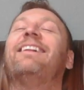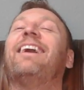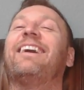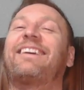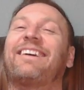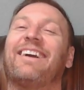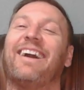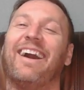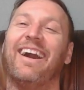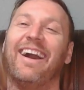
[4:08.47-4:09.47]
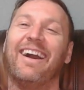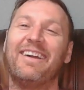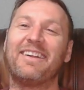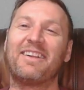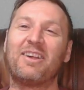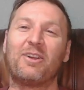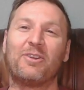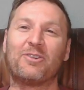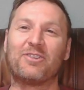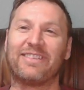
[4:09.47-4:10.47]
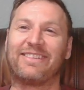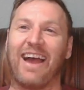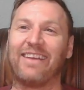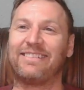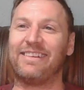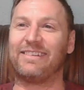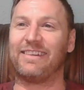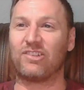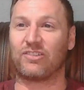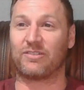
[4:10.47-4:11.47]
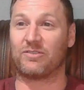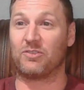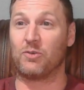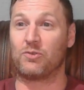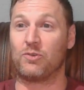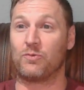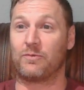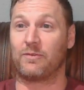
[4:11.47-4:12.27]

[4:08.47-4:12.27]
like you're just destined to just you you.